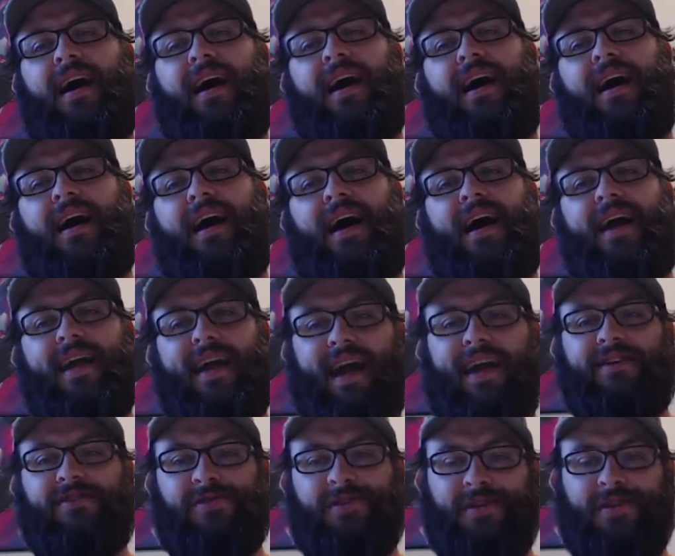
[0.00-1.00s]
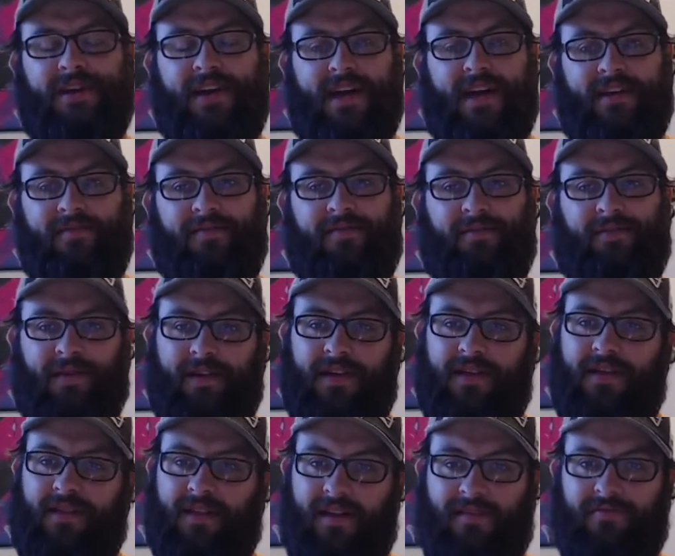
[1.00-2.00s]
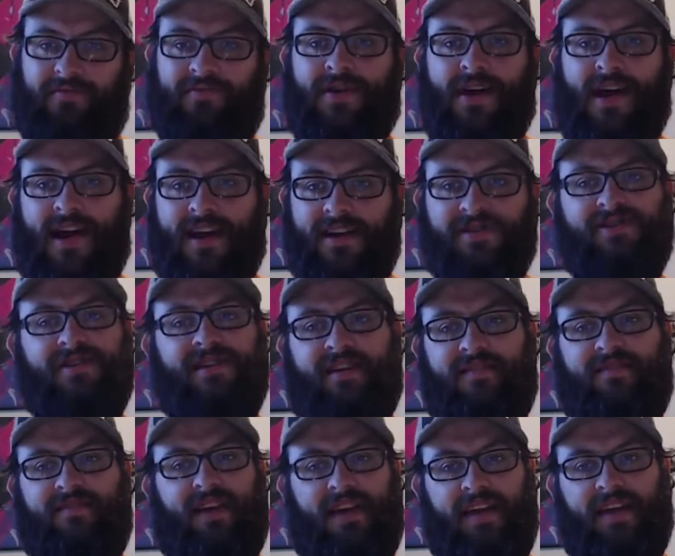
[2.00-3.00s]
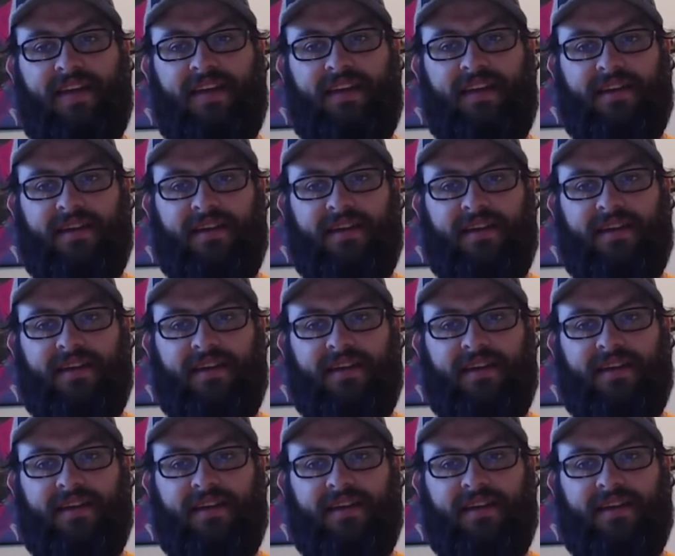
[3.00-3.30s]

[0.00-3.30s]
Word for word: I actually kind of really love trash TV